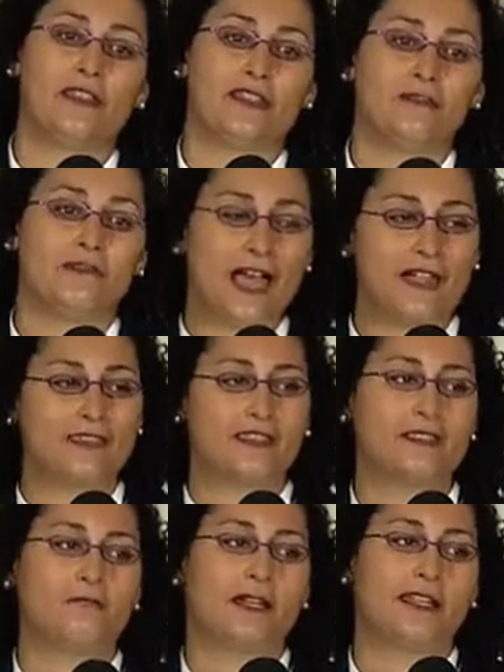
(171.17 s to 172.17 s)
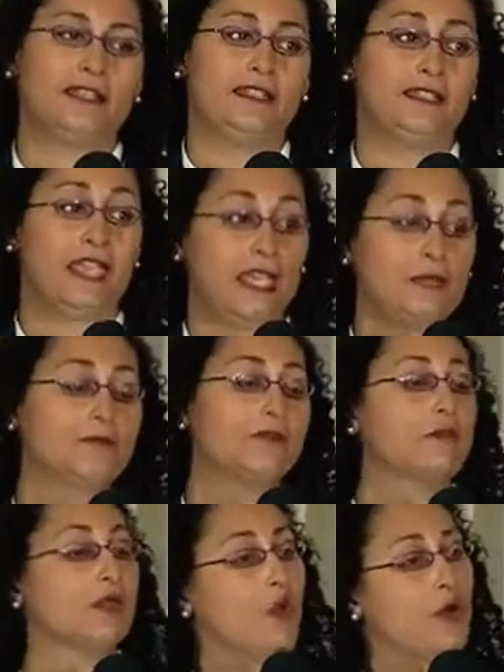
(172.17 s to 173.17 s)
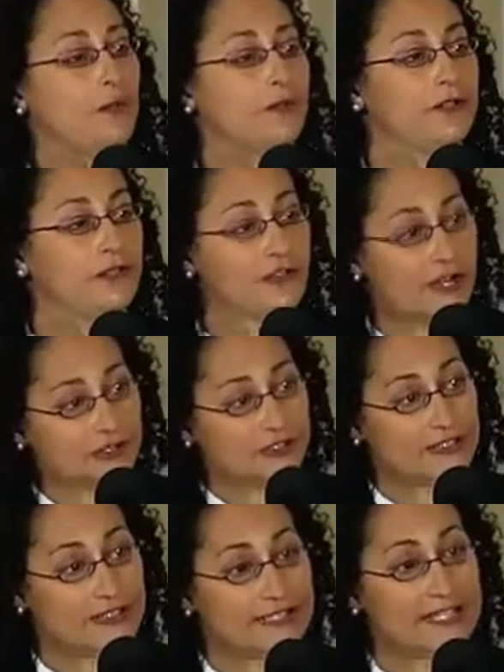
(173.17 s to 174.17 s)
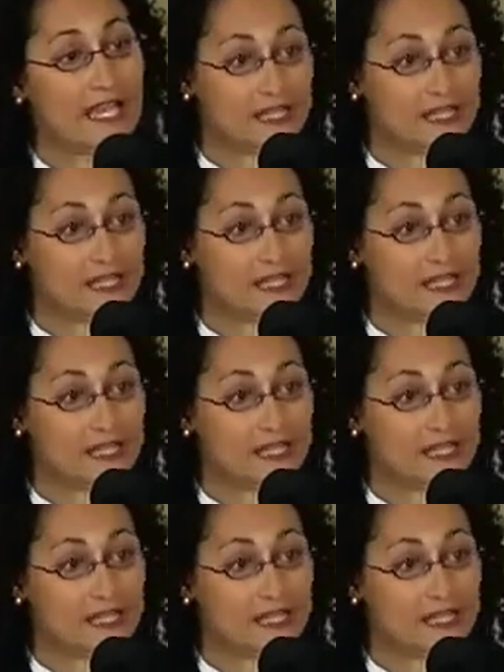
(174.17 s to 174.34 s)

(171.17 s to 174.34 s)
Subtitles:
the fact that the money came from the corporate treasuries